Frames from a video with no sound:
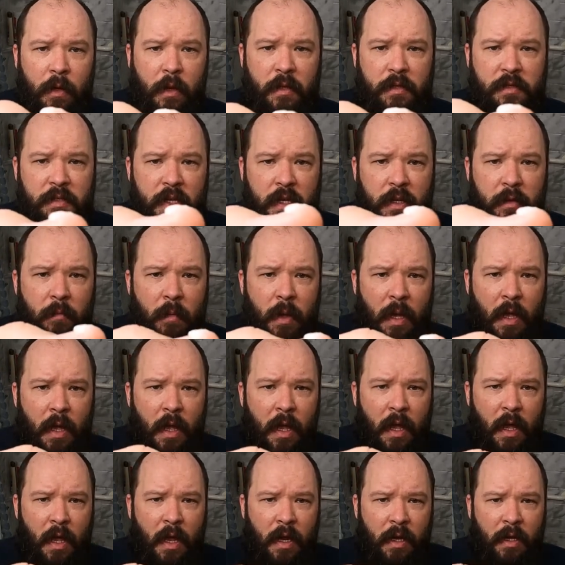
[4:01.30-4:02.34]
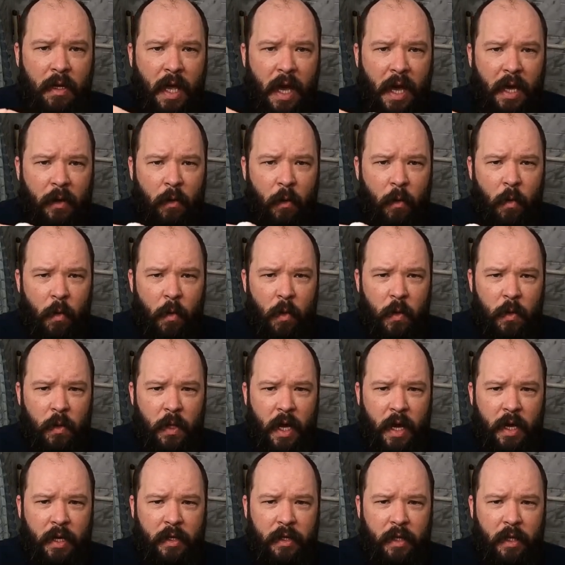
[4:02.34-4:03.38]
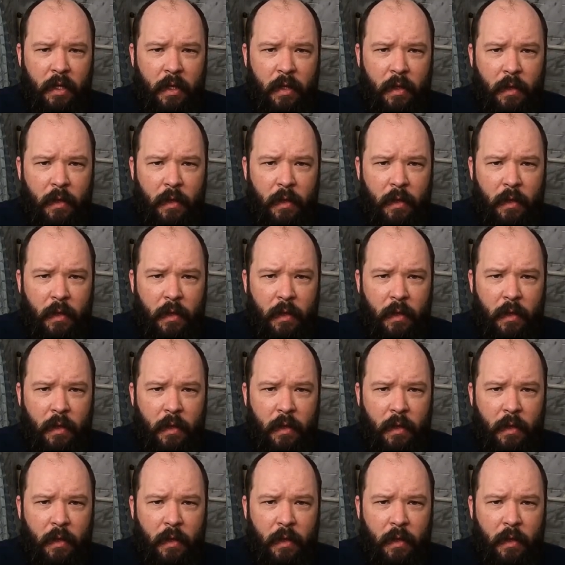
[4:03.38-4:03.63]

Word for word: can see not a whole lot.